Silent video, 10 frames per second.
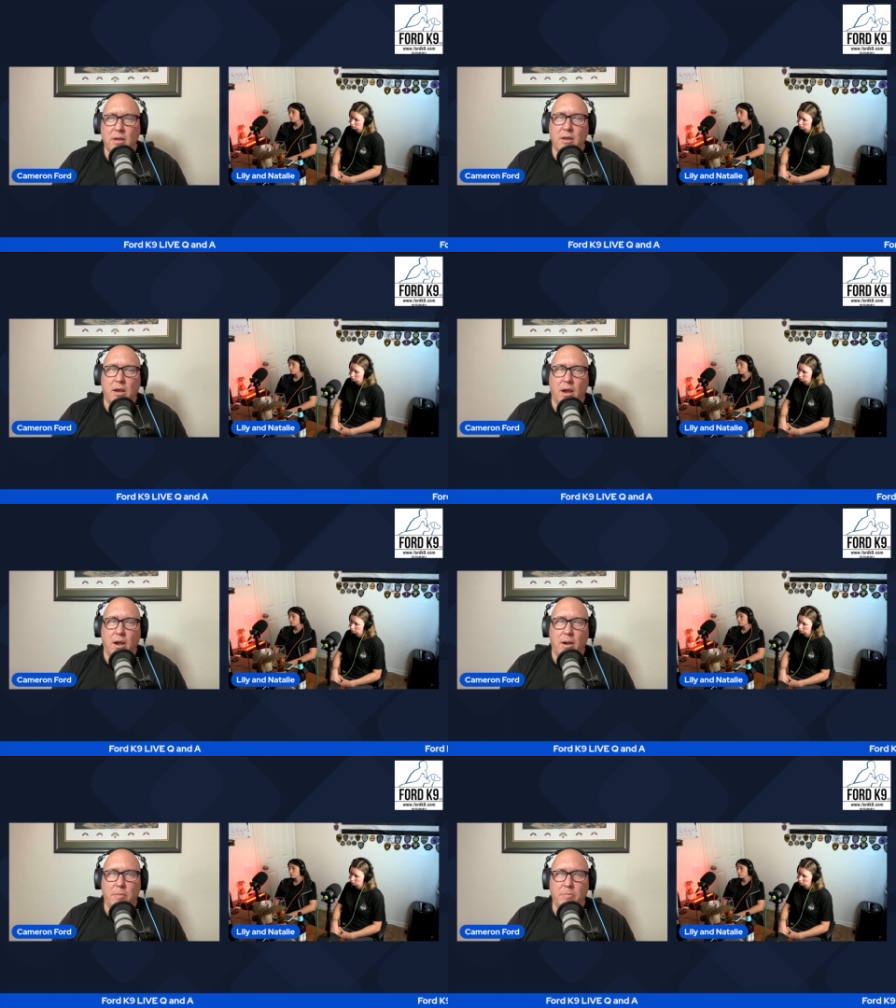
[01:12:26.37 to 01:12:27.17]

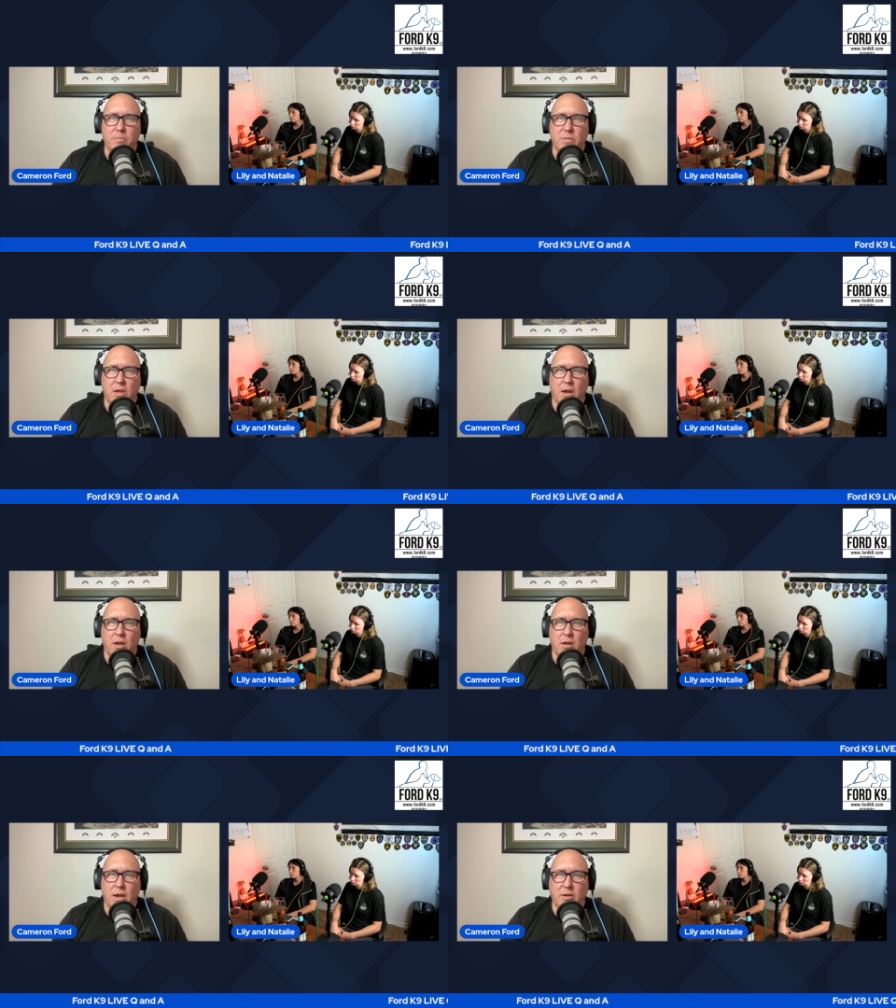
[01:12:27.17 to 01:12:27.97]

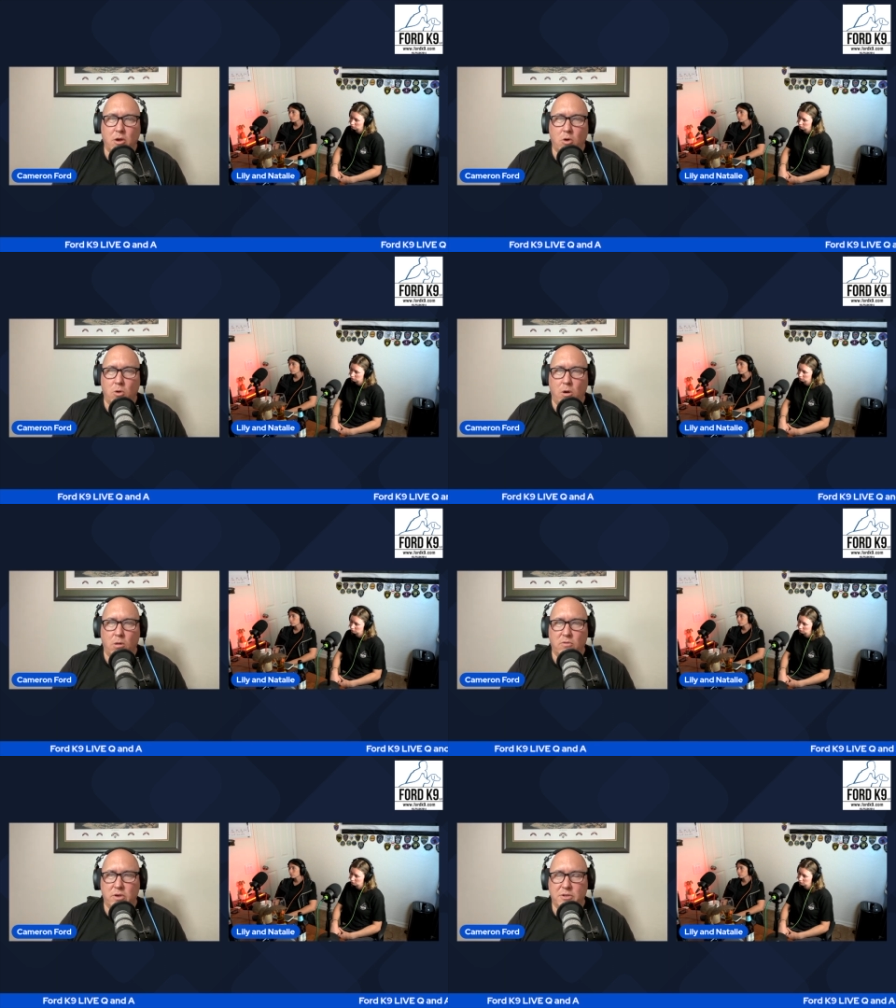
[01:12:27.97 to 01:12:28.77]
I know all
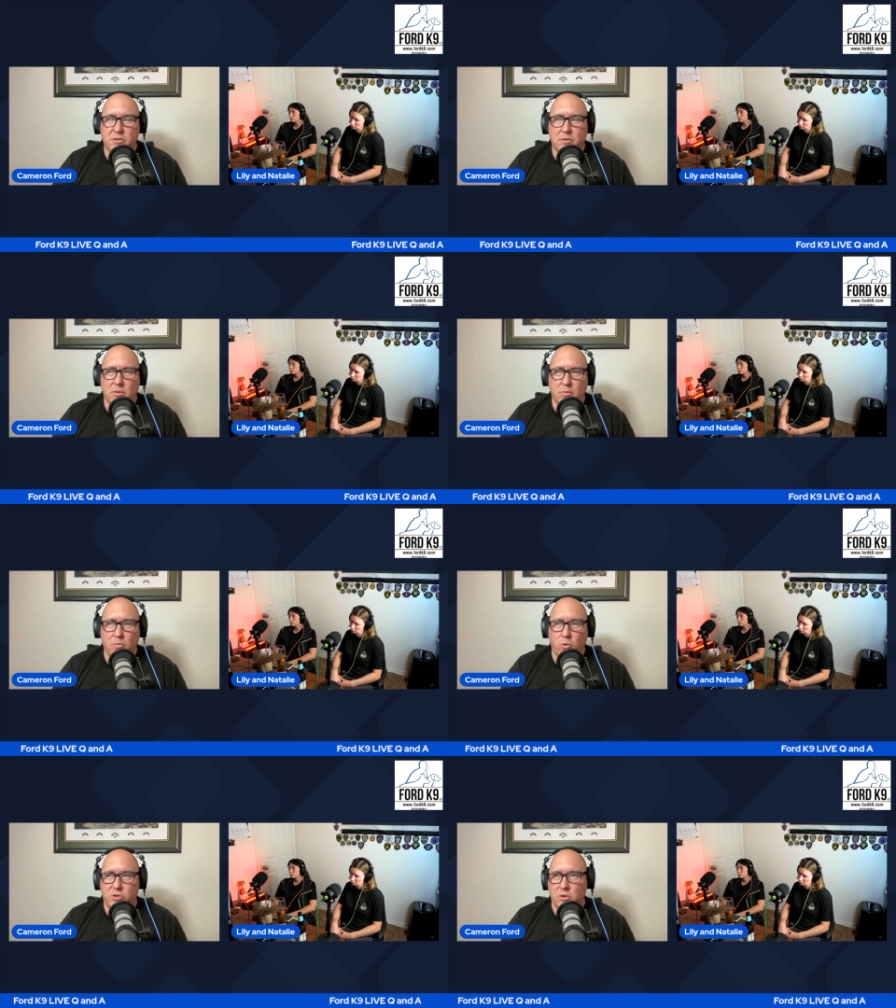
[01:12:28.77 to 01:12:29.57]
of us,
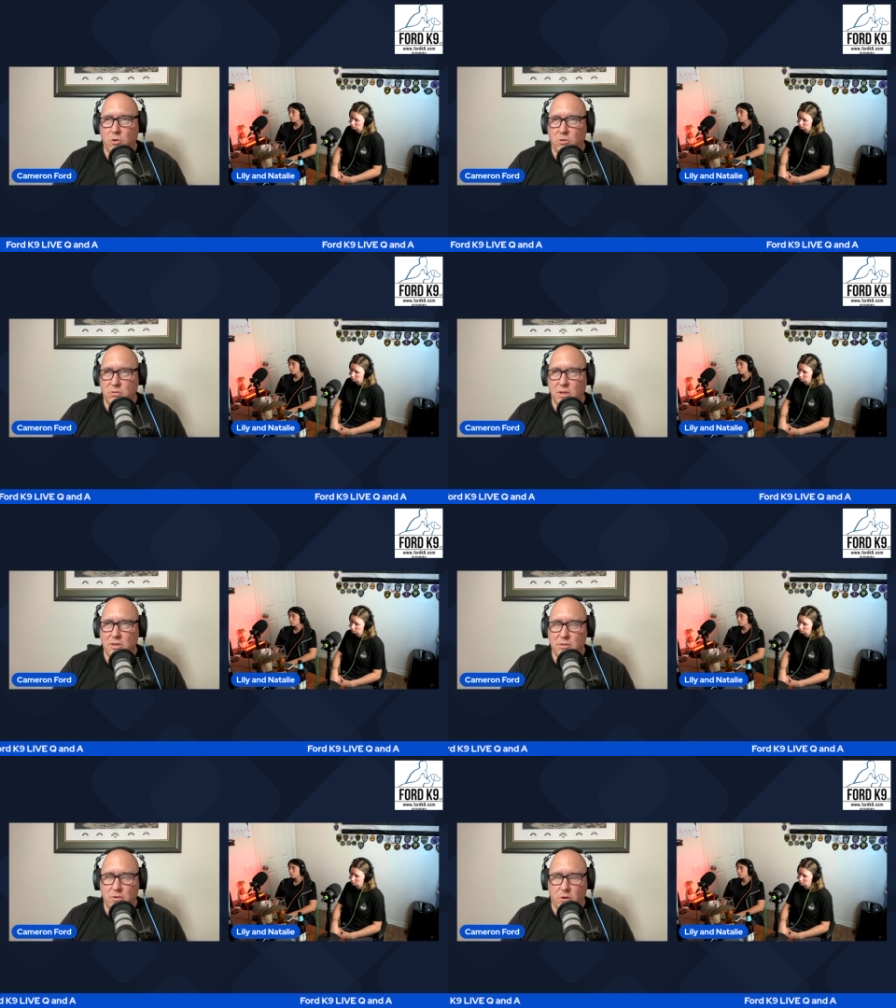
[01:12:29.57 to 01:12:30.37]
more so
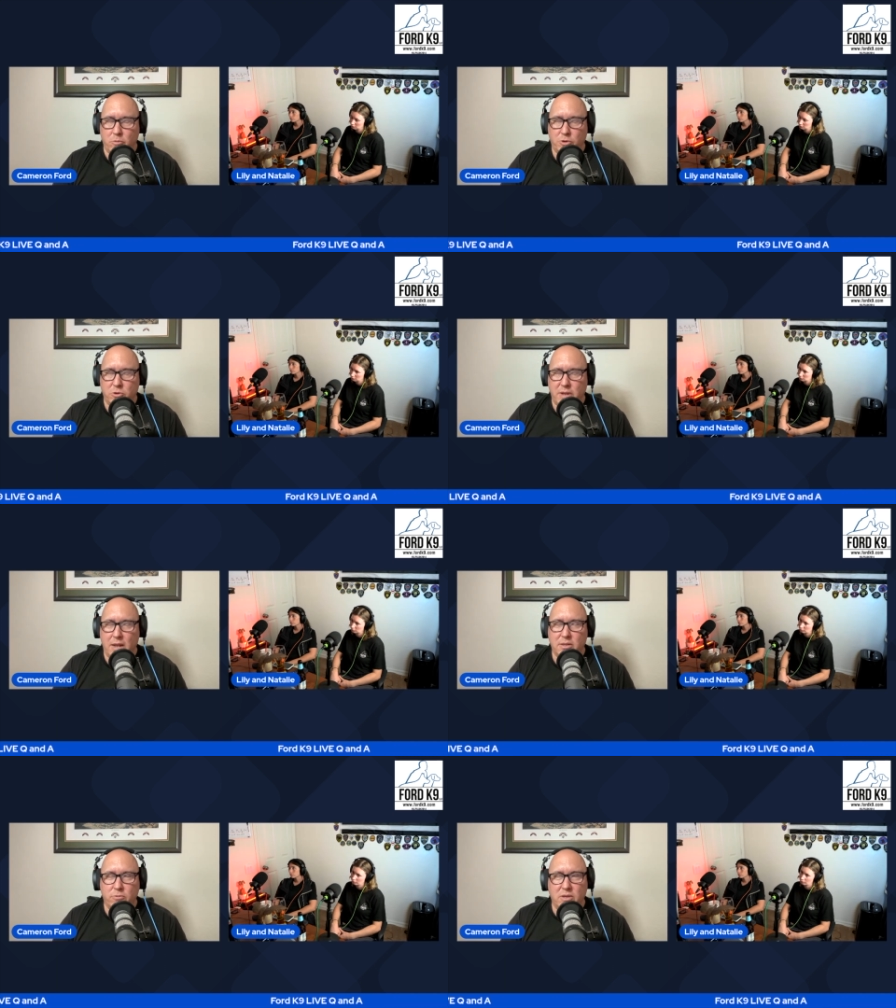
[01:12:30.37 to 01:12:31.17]
Lily, or more so
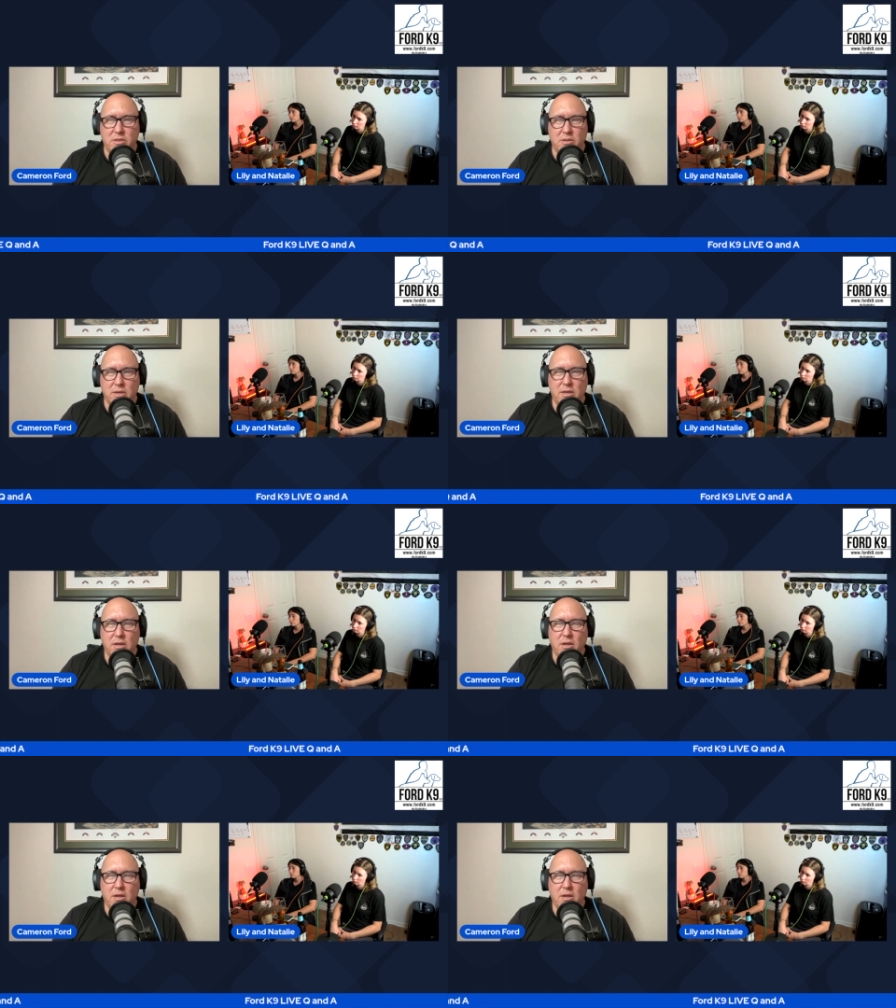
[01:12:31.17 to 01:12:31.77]
Natalie recently,